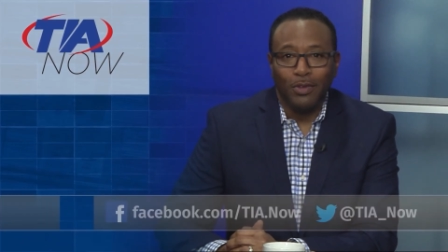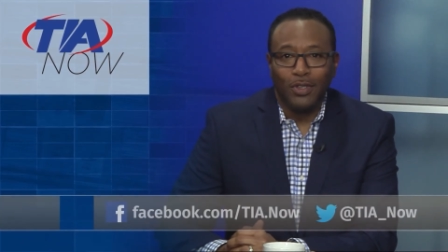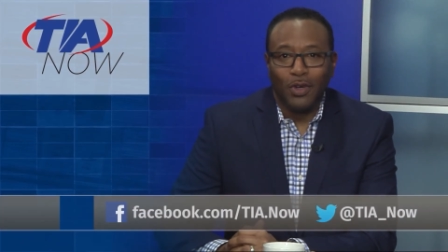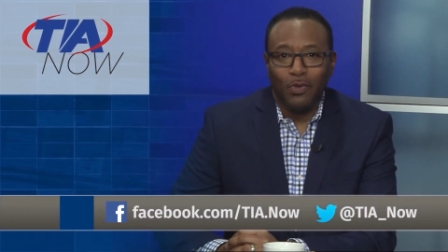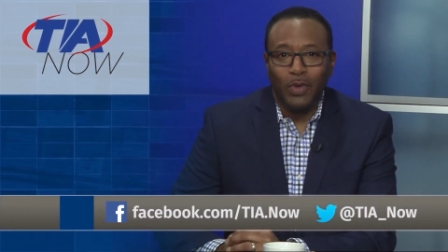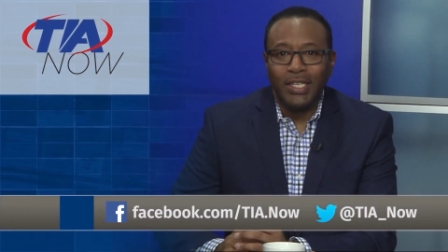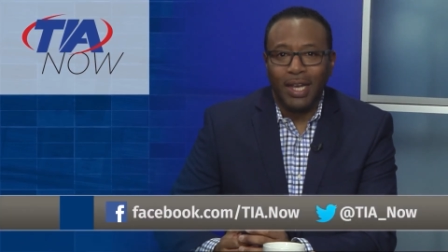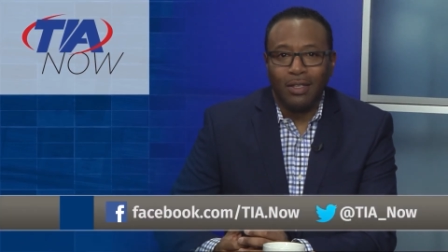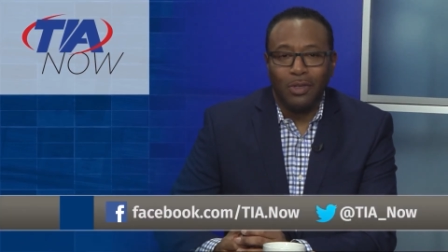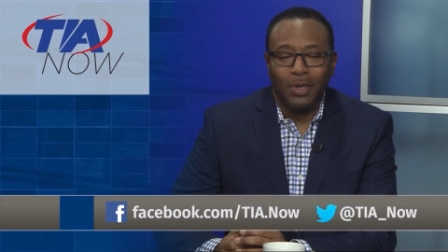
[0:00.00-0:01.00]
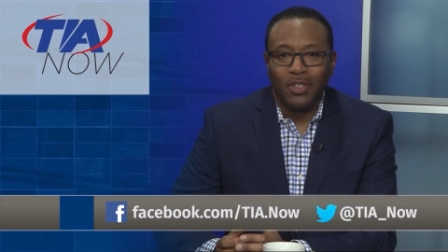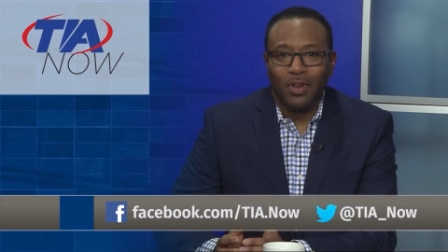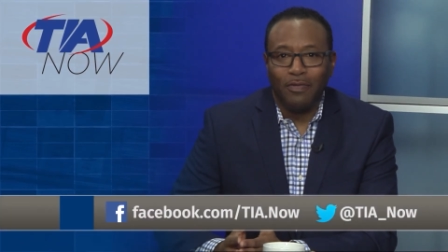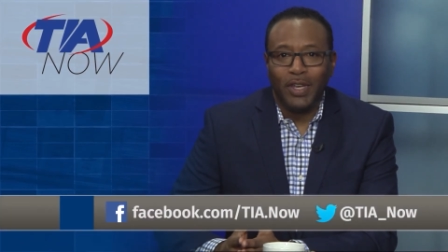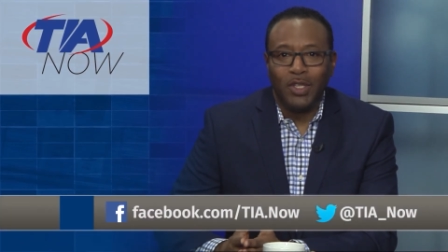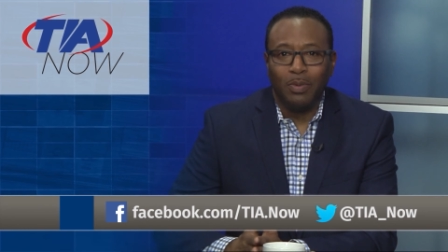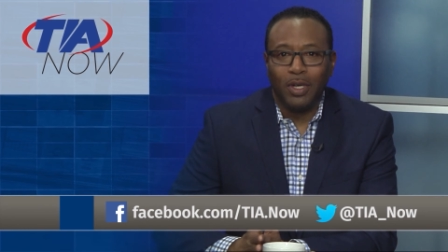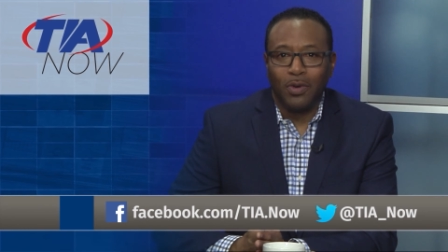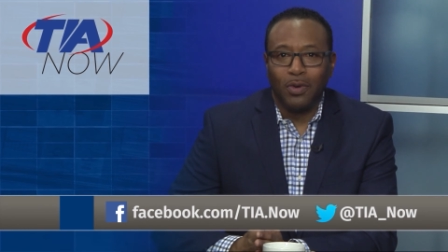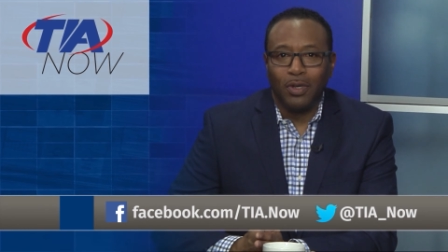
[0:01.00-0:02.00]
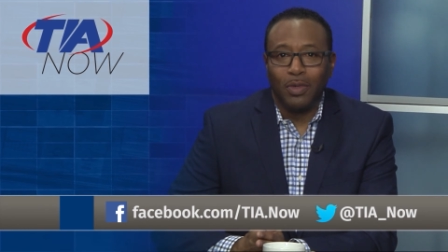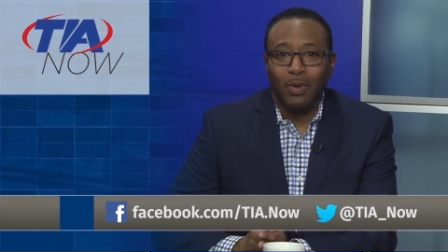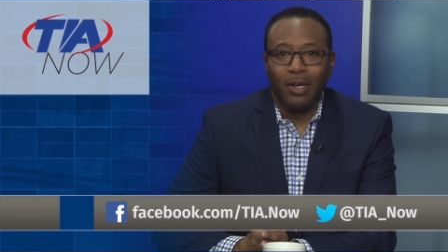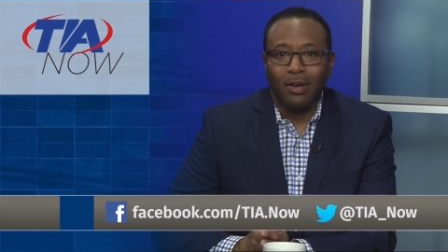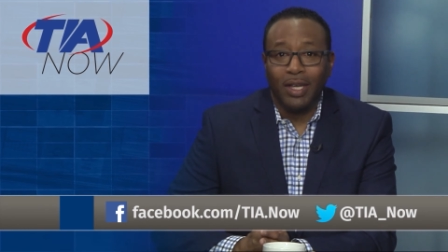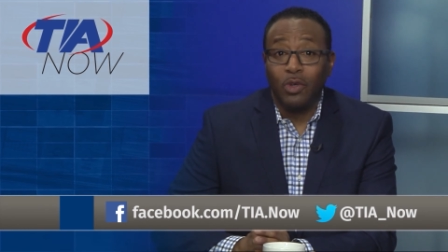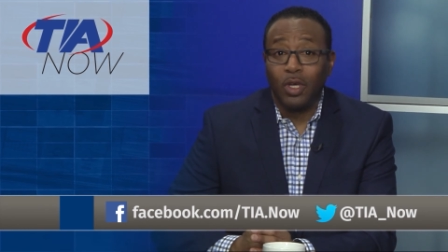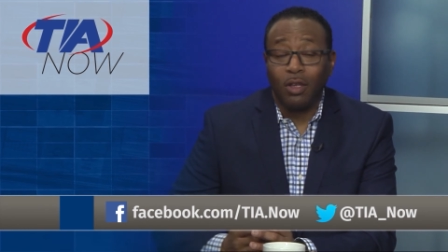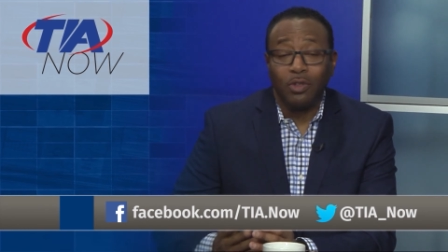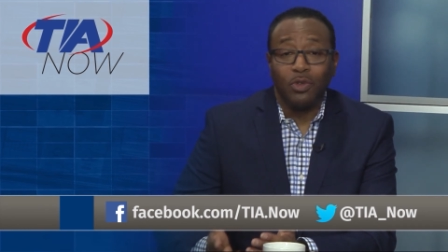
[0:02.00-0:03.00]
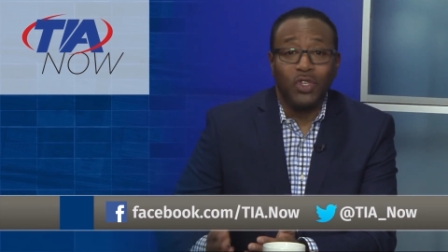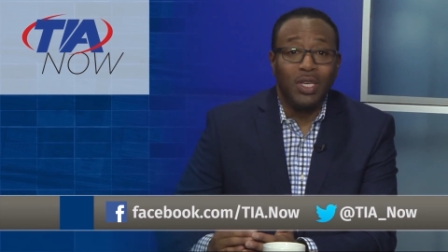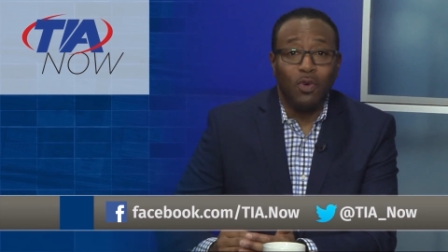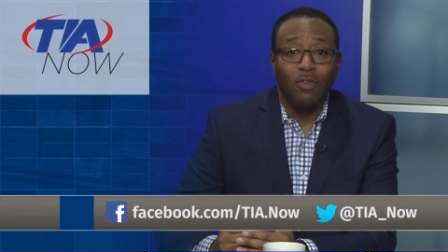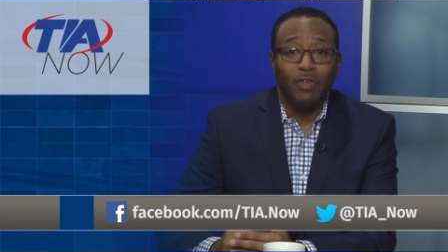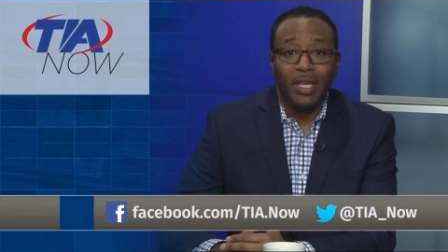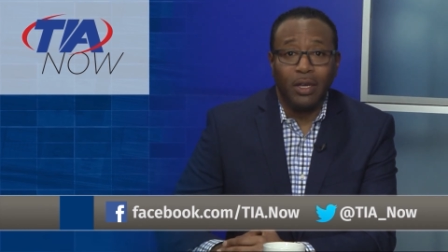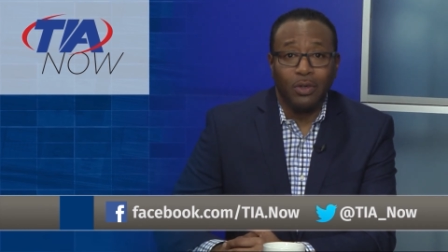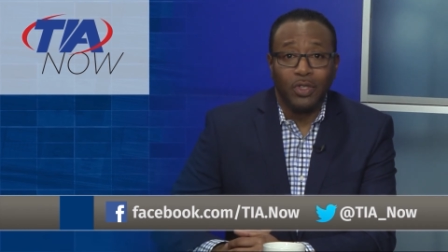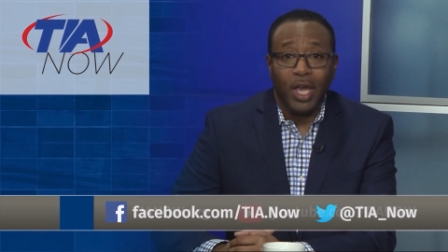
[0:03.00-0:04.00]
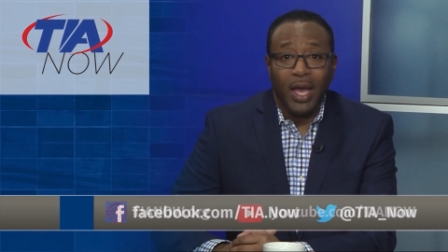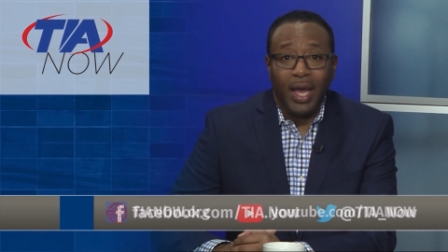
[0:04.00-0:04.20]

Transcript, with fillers: so reach out to us on Facebook or Twitter, and you can also see more videos